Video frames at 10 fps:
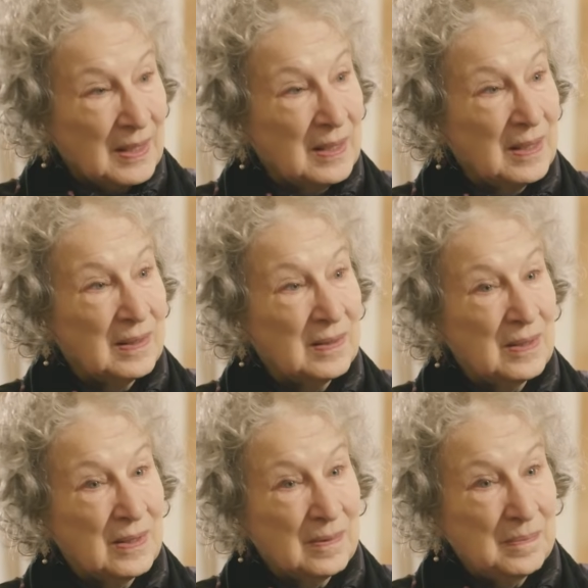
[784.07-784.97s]

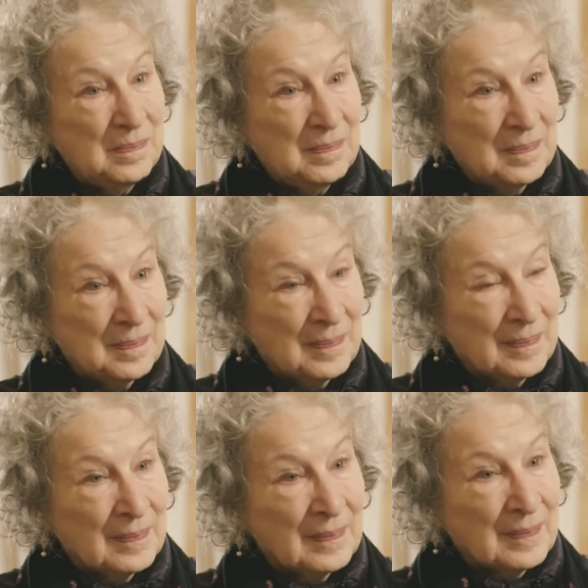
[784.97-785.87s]
And
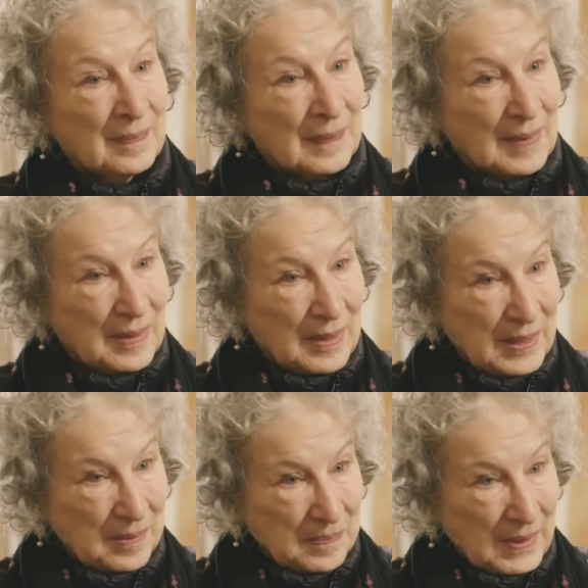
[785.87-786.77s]

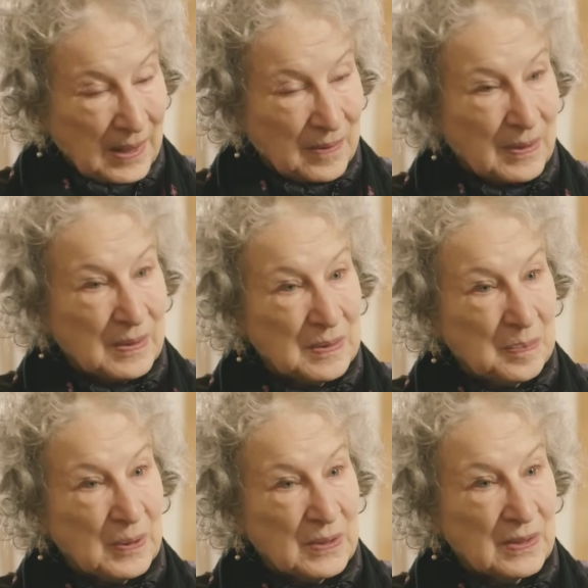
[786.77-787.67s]
the head of it is a
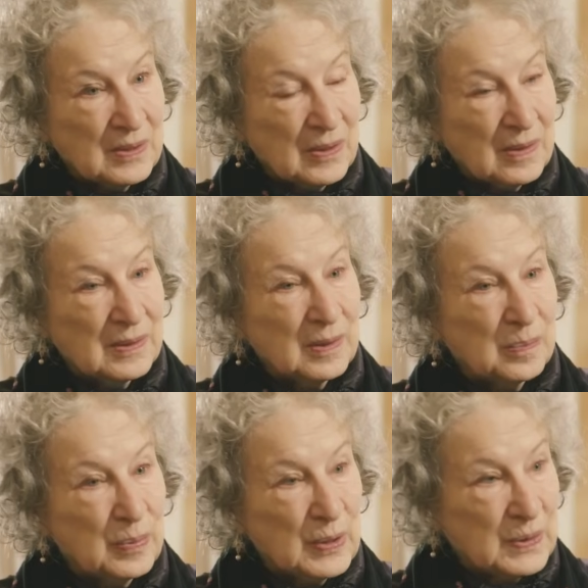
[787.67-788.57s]
person
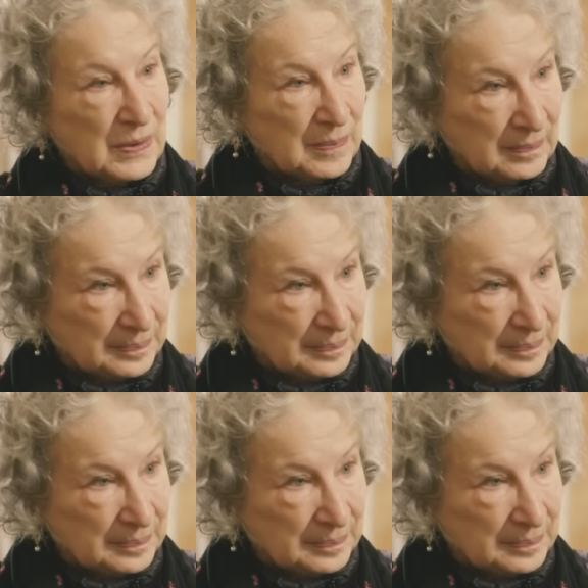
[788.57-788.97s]
called Bruce.